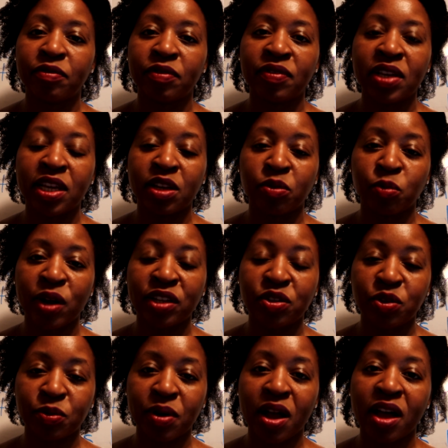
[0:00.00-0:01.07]
vegan
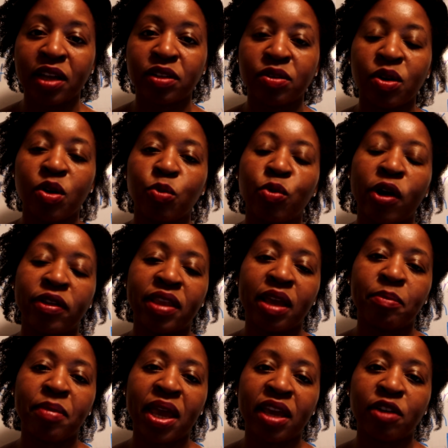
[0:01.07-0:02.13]
restaurant where they
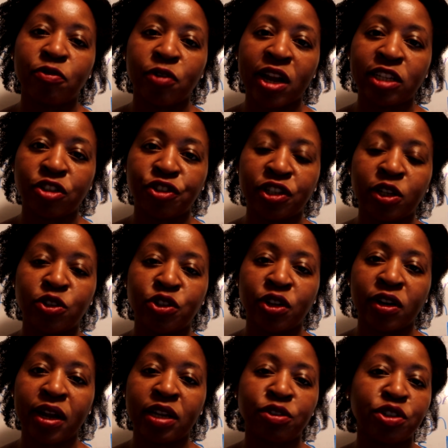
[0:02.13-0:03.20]
make fresh ginger
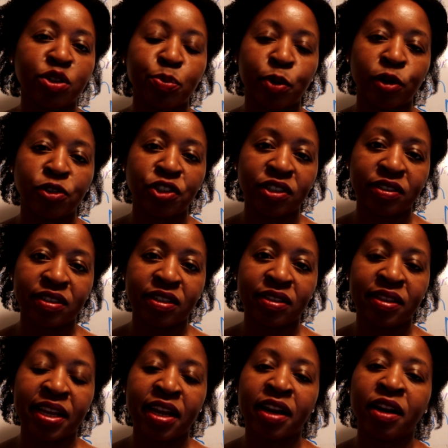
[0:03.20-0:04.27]
and just purchase it
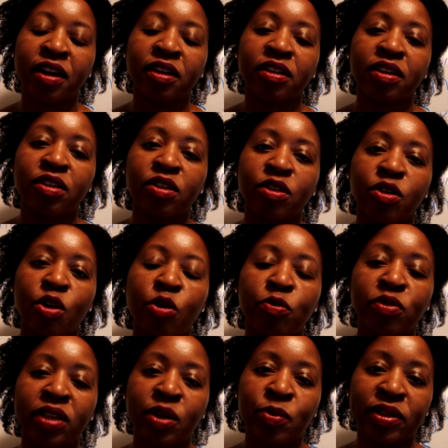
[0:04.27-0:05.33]
there,
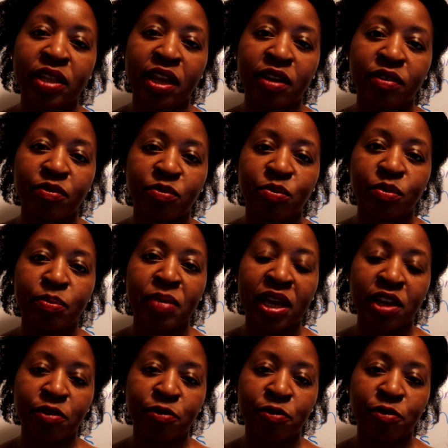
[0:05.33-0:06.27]
hopefully when they make it